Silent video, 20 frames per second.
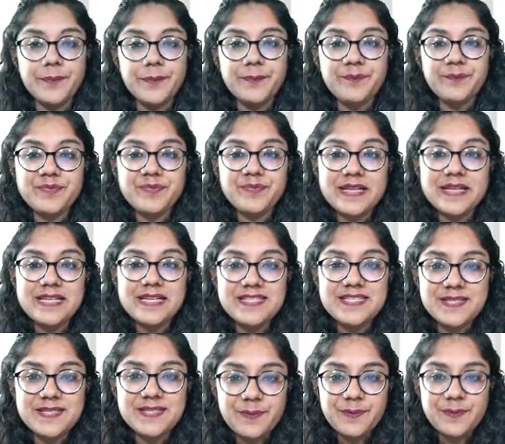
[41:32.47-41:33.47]
It's
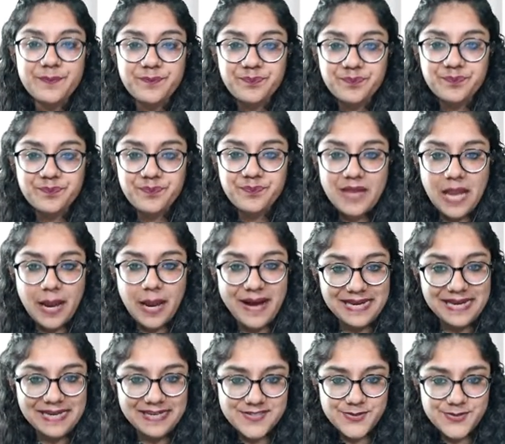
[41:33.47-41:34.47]
balanced.
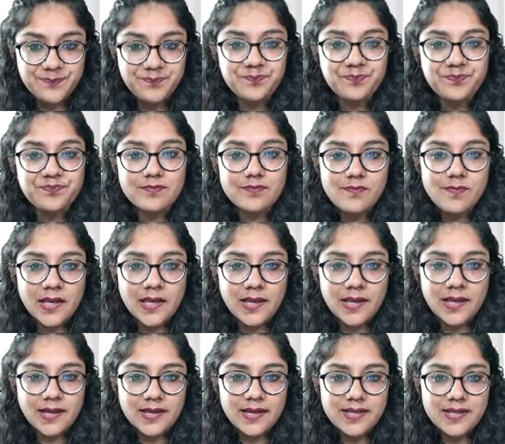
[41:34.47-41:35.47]

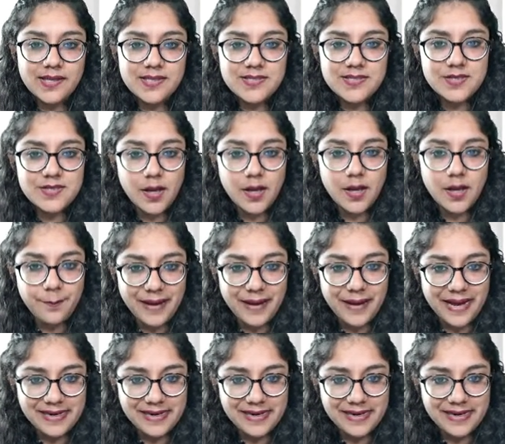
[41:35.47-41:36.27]
It's balanced